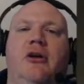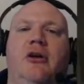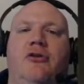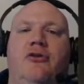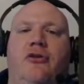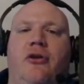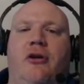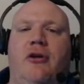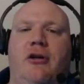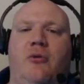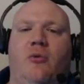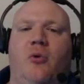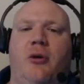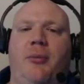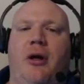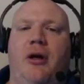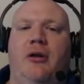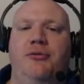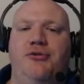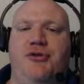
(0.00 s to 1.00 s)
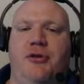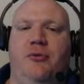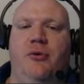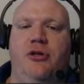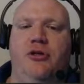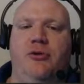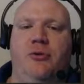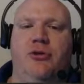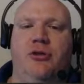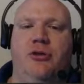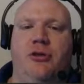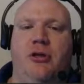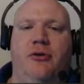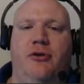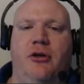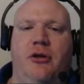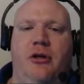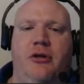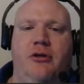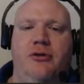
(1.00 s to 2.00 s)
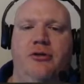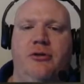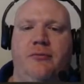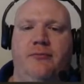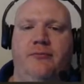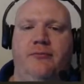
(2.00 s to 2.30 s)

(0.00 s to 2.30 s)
So I don't have to worry about losing resources. Oh, there he is.